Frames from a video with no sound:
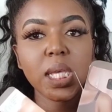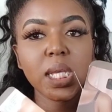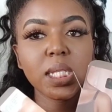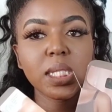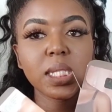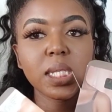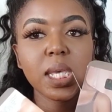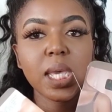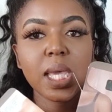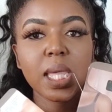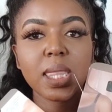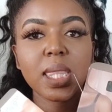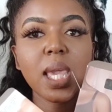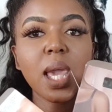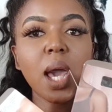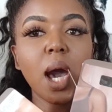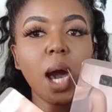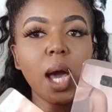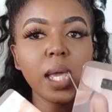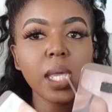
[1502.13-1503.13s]
it.
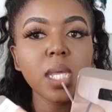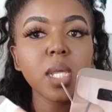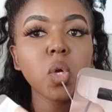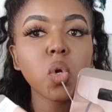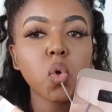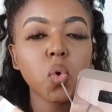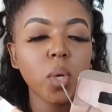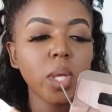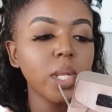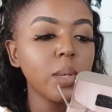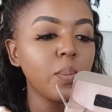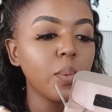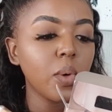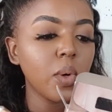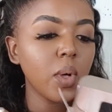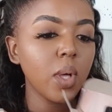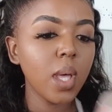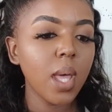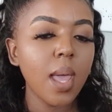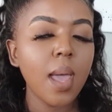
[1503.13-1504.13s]
They are
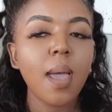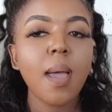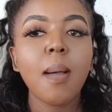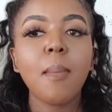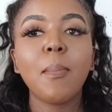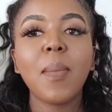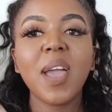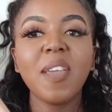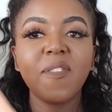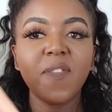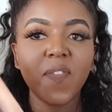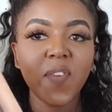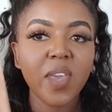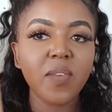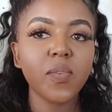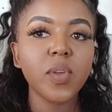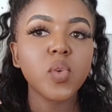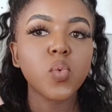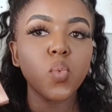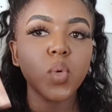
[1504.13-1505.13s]
incredible. My
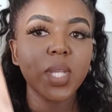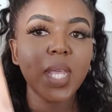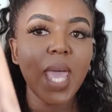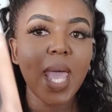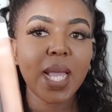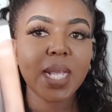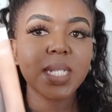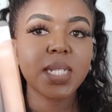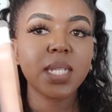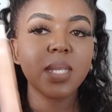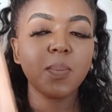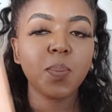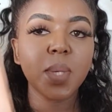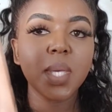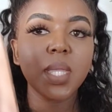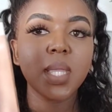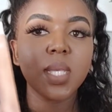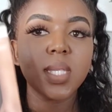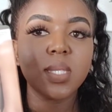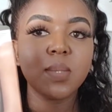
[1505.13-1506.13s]
favorite would actually
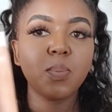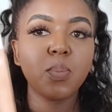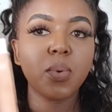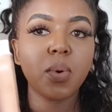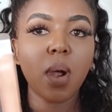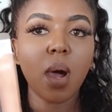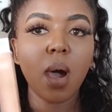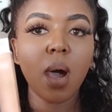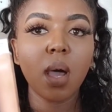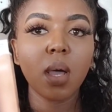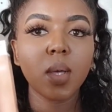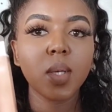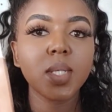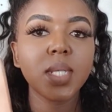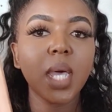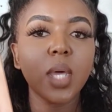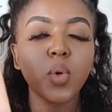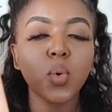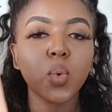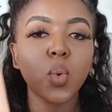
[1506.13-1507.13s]
be this bra because
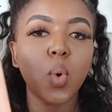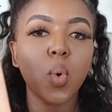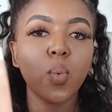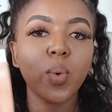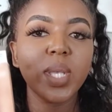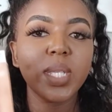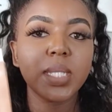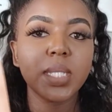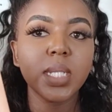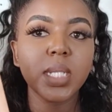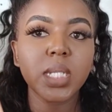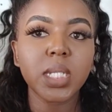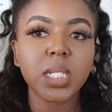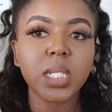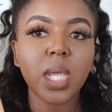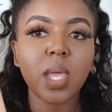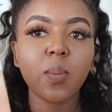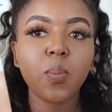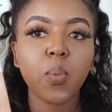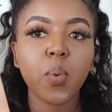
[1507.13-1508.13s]
I don't always need
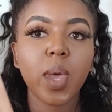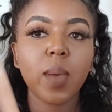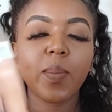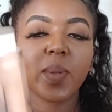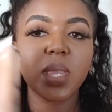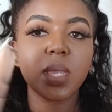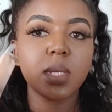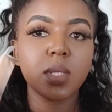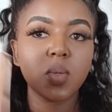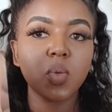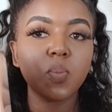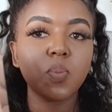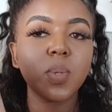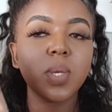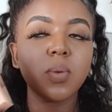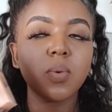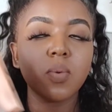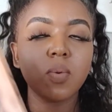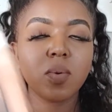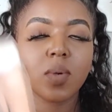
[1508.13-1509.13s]
shapewear, but this would
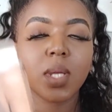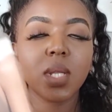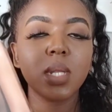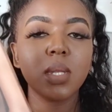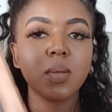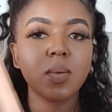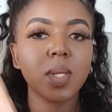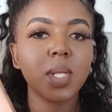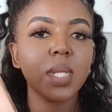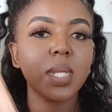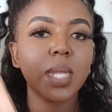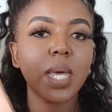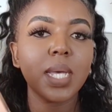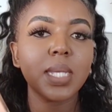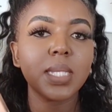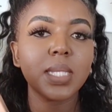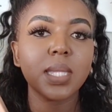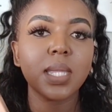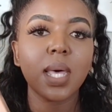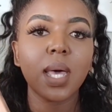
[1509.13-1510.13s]
be really, really
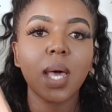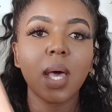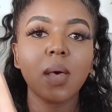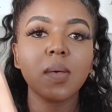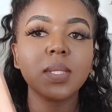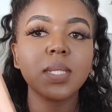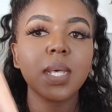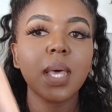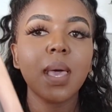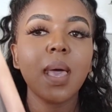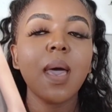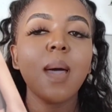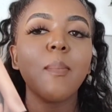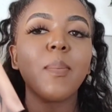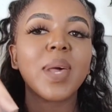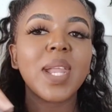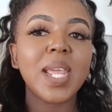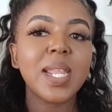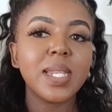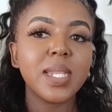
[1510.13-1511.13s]
nice in the house.
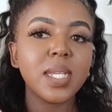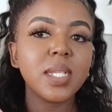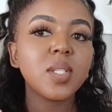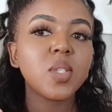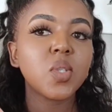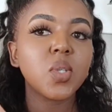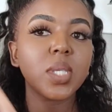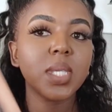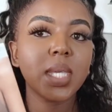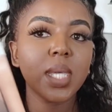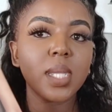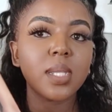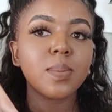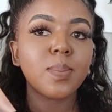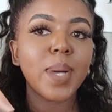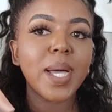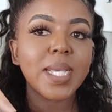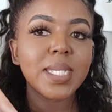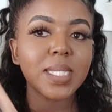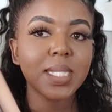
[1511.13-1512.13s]
But I need to
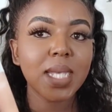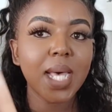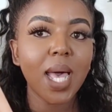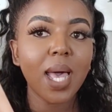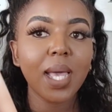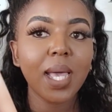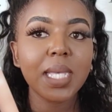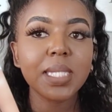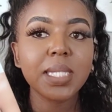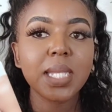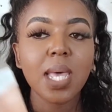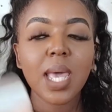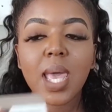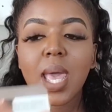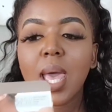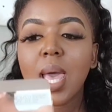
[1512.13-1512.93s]
get my size.